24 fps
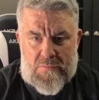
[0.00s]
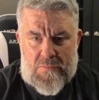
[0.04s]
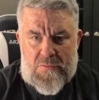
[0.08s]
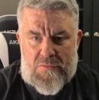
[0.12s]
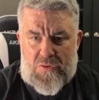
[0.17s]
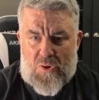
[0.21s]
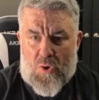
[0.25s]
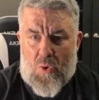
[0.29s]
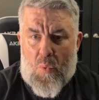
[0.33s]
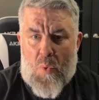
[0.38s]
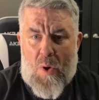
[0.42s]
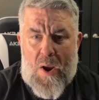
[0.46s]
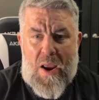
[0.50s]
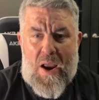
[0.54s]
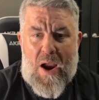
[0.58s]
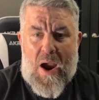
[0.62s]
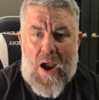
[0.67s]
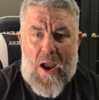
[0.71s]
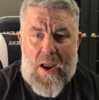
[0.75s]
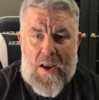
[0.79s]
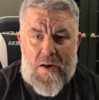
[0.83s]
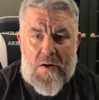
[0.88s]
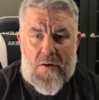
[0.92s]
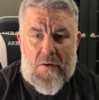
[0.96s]
So way
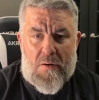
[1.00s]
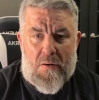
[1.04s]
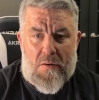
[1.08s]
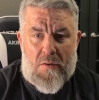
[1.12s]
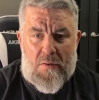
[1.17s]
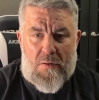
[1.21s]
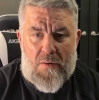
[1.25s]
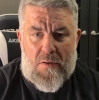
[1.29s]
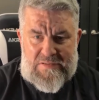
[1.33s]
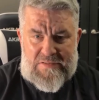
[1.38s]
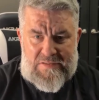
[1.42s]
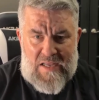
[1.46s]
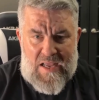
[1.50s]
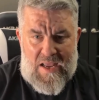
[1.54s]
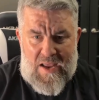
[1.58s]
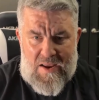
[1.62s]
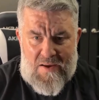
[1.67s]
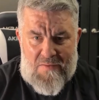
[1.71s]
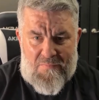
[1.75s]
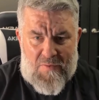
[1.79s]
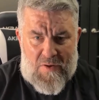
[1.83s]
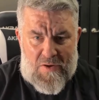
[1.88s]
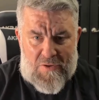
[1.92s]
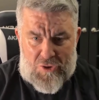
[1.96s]
higher save